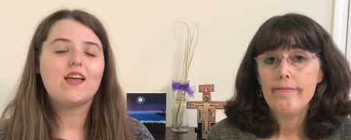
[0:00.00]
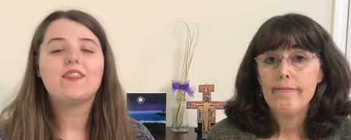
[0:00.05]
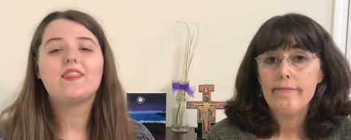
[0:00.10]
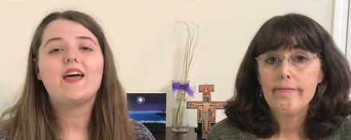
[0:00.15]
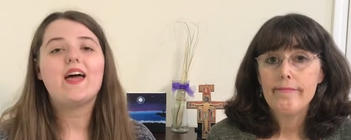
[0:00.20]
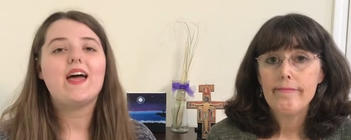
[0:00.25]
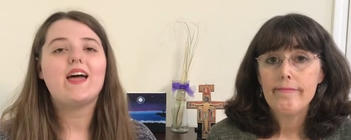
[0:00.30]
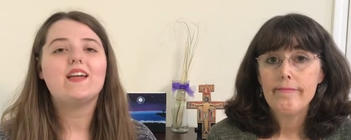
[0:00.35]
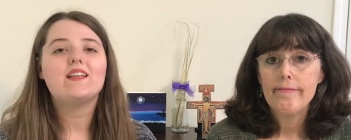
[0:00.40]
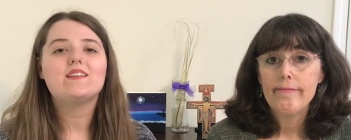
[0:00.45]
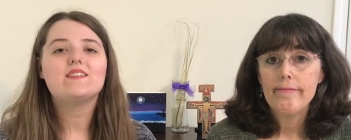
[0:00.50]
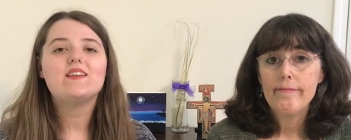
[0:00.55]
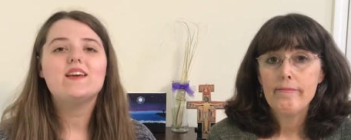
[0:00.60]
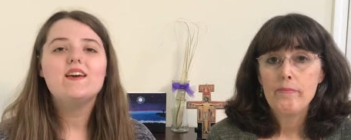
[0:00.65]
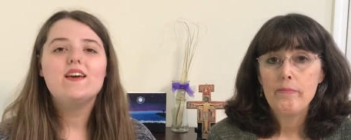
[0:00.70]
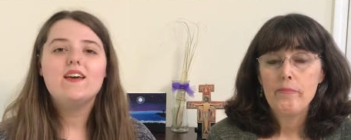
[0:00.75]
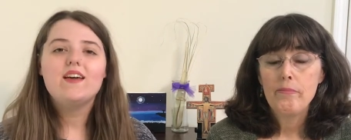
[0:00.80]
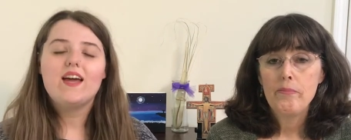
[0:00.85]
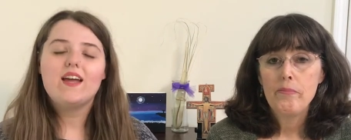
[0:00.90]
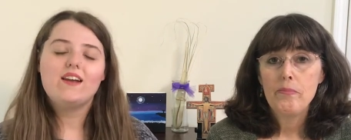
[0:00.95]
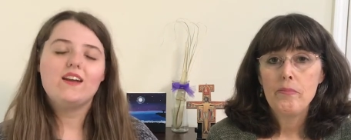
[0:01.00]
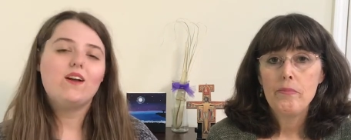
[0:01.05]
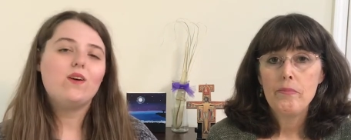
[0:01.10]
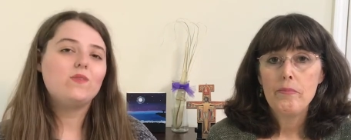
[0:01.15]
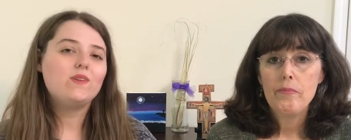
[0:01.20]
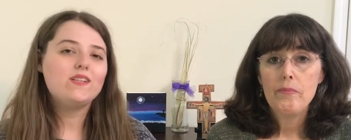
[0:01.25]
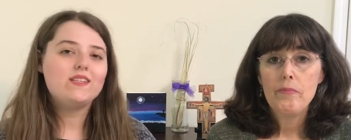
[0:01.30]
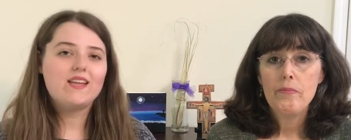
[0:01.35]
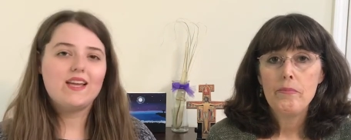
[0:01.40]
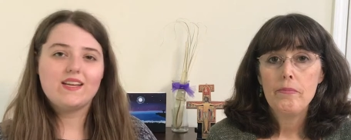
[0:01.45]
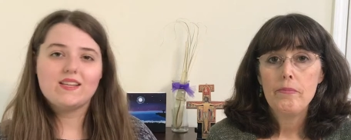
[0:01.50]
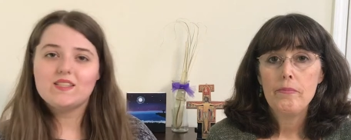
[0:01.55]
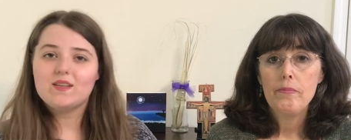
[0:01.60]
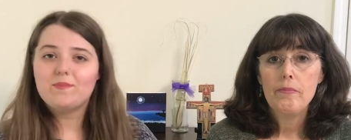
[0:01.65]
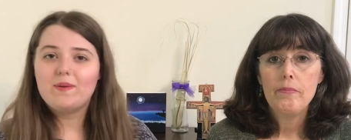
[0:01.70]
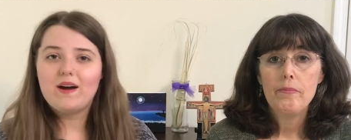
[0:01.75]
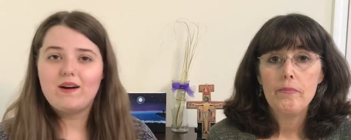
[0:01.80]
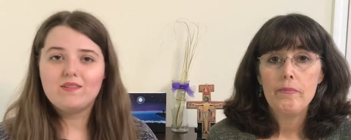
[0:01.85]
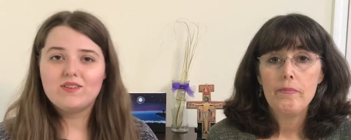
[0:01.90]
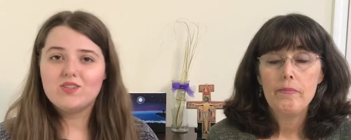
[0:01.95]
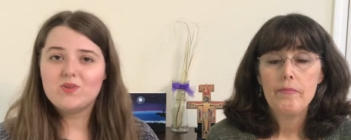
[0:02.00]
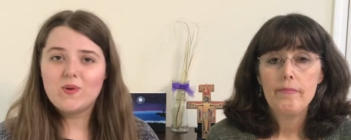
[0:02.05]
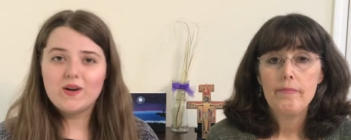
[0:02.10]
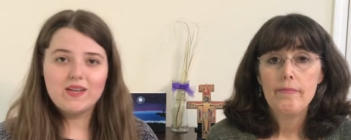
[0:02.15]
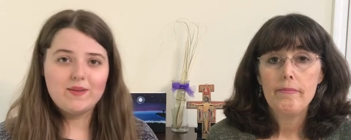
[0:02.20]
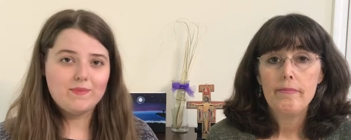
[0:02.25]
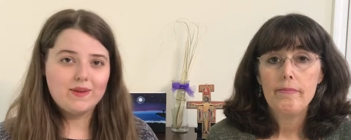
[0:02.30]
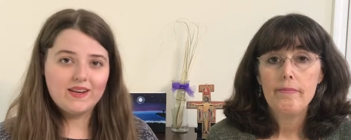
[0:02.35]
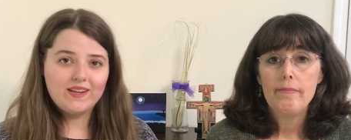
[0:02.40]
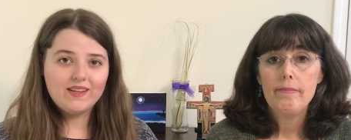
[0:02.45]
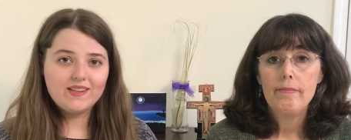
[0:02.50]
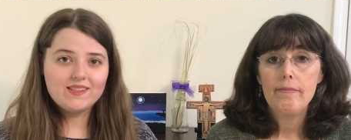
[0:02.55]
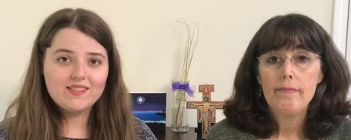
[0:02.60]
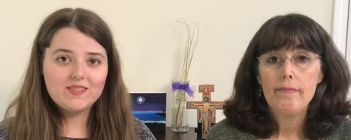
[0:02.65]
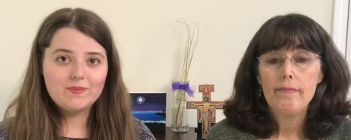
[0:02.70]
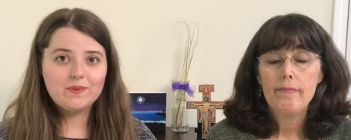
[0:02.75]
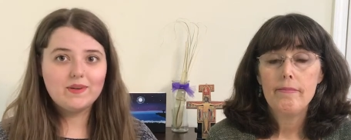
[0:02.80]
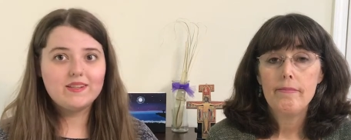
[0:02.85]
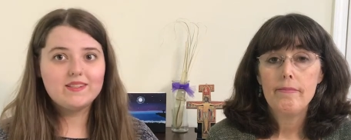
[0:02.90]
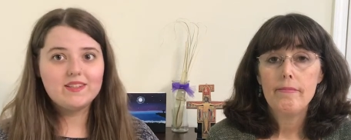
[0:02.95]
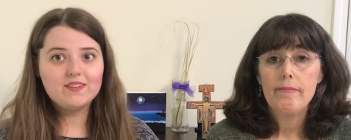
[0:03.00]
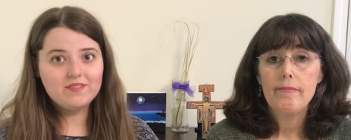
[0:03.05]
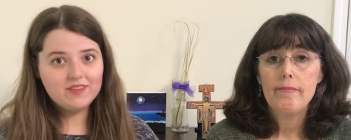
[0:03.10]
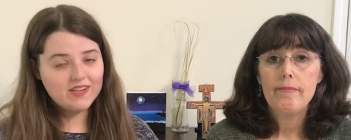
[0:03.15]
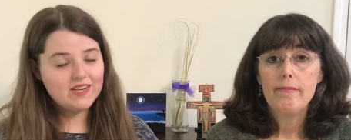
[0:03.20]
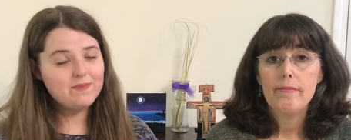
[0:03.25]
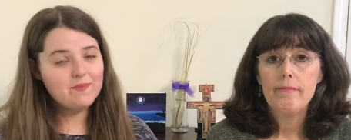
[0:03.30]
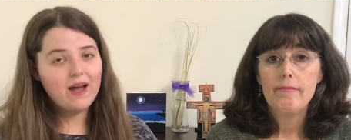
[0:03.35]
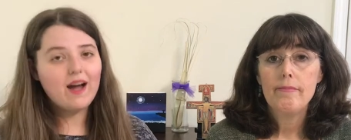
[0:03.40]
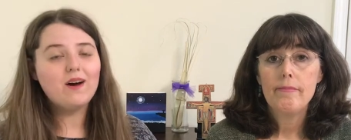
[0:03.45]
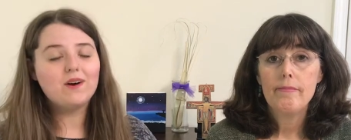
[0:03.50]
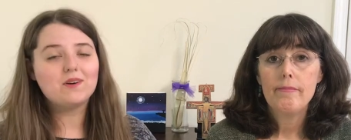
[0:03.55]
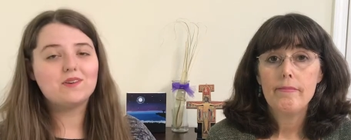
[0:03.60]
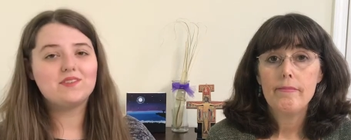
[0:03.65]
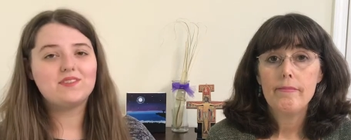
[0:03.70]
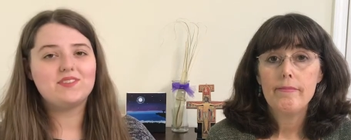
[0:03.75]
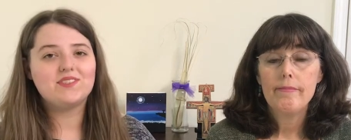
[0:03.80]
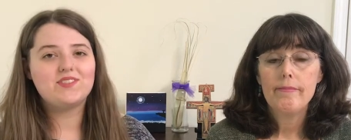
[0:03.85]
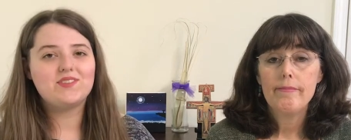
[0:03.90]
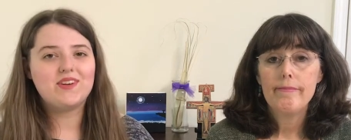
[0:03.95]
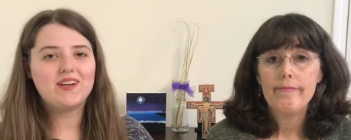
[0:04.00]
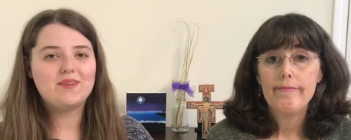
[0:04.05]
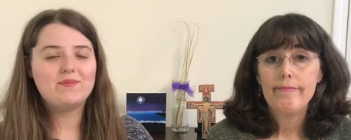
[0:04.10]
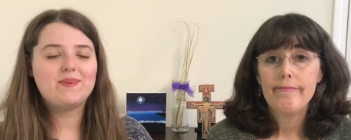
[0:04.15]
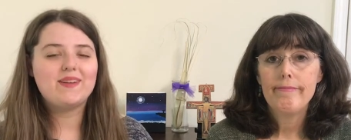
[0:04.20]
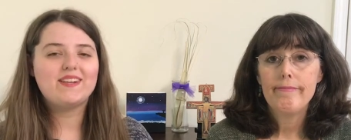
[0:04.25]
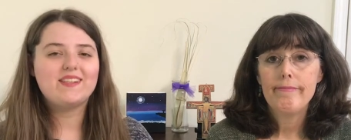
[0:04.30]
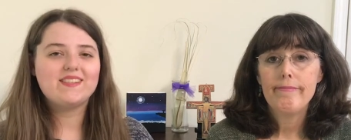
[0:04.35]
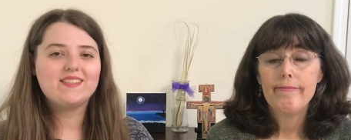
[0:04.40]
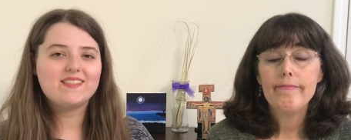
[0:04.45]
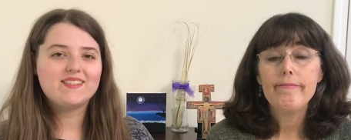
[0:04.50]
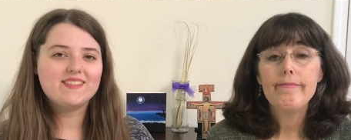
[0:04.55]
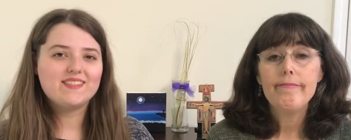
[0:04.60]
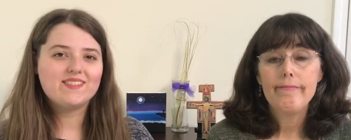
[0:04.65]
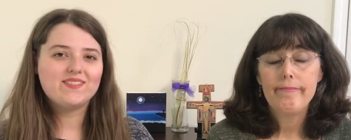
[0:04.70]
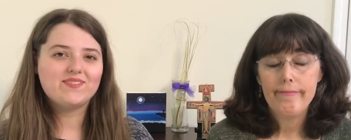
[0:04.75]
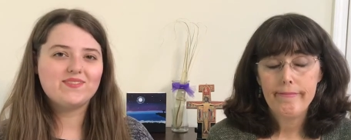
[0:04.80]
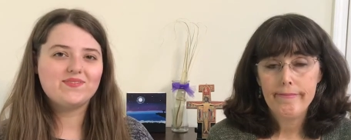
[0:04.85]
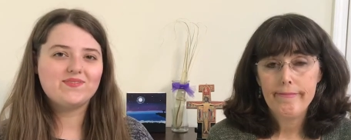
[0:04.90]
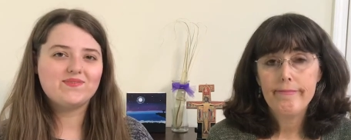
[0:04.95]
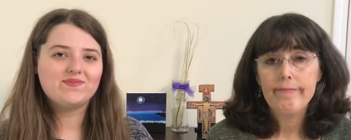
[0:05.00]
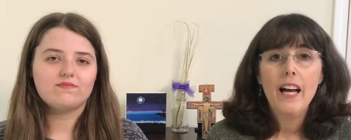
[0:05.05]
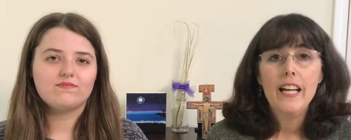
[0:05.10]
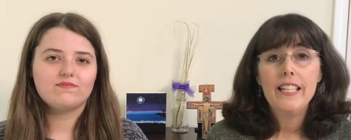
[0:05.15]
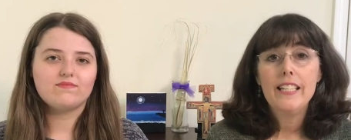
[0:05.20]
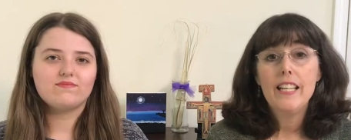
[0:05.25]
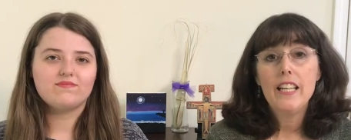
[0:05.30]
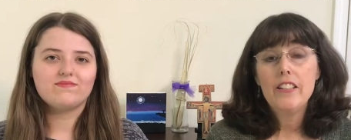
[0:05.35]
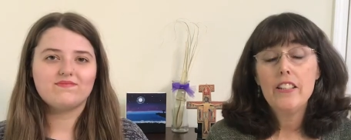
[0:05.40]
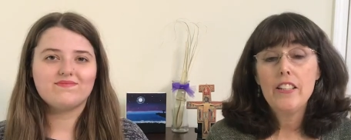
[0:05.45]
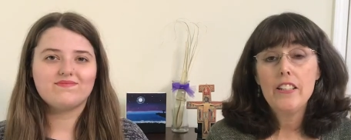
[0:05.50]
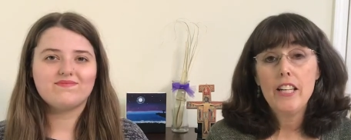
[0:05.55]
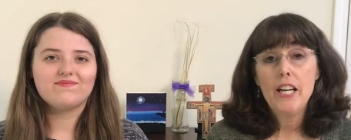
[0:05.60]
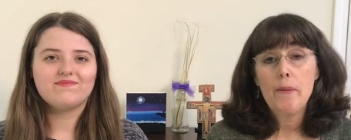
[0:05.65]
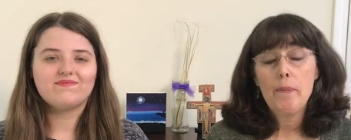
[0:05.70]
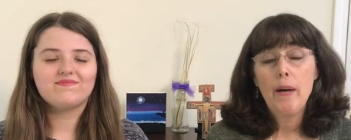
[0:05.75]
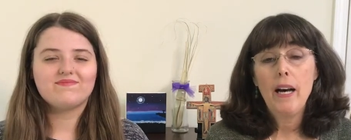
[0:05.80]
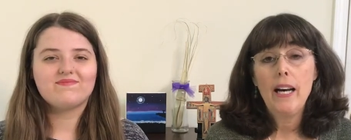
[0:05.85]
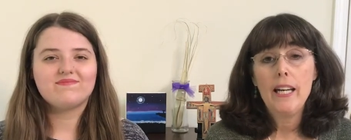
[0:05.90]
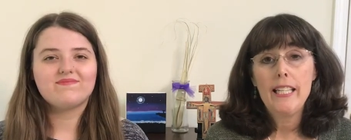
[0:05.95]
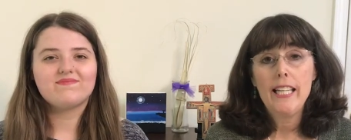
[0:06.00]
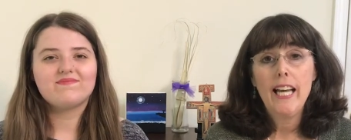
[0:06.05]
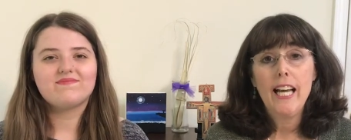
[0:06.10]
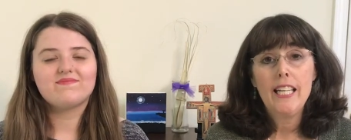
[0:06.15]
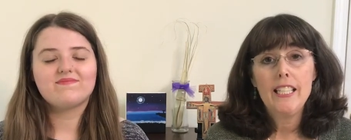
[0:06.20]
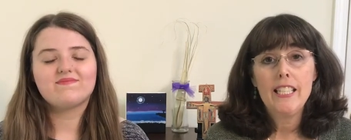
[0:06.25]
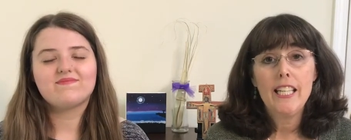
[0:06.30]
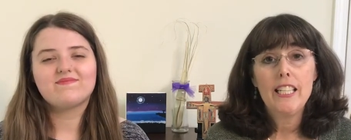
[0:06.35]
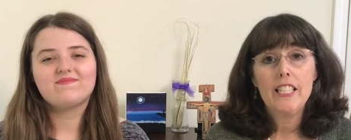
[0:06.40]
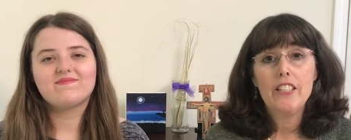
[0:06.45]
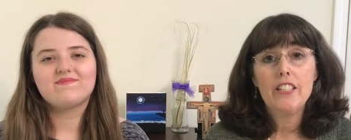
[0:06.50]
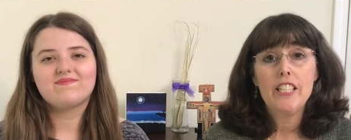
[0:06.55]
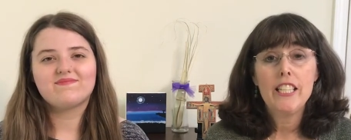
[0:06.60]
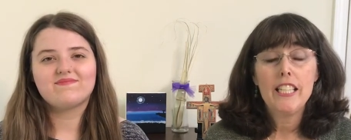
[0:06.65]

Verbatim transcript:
Speaker 1: at the end, and it only takes about twenty minutes, but it's a very powerful twenty minutes. Another
Speaker 2: great podcast that your